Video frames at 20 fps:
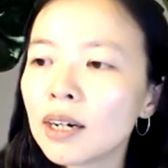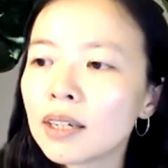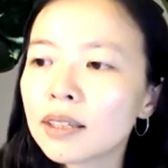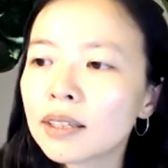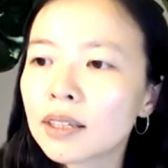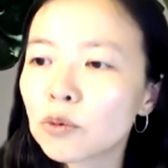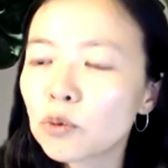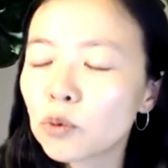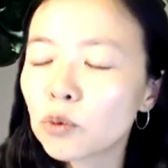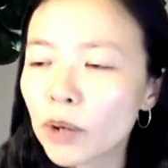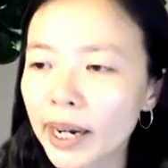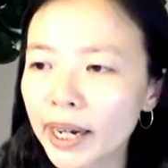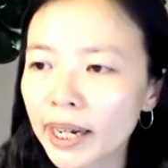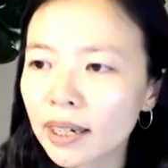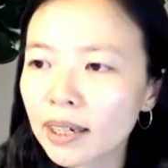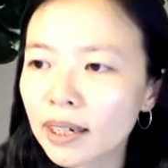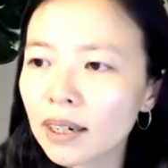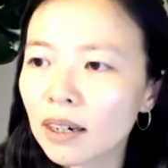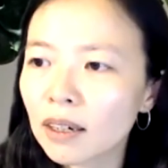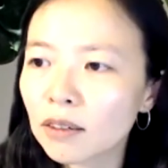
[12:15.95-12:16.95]
the
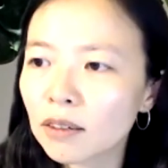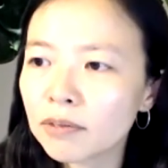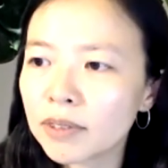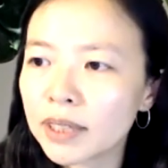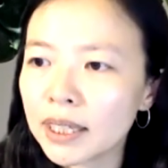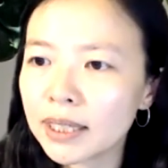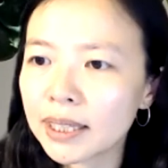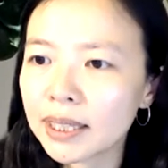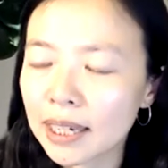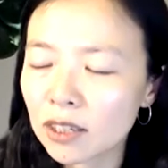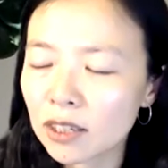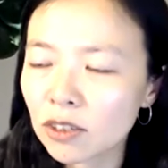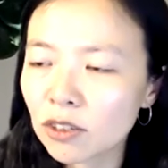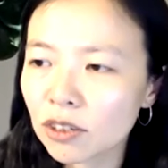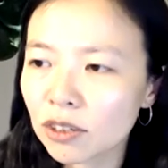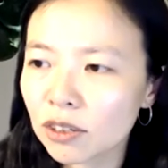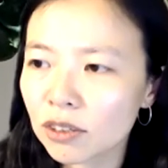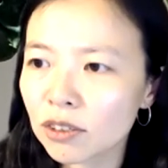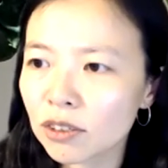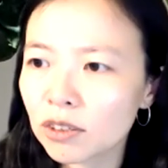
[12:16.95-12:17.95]
rank of the
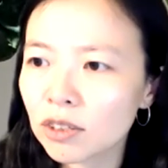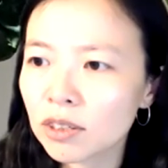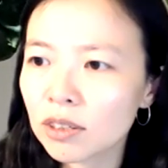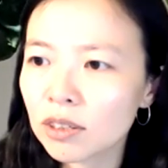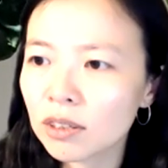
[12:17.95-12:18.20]
tensors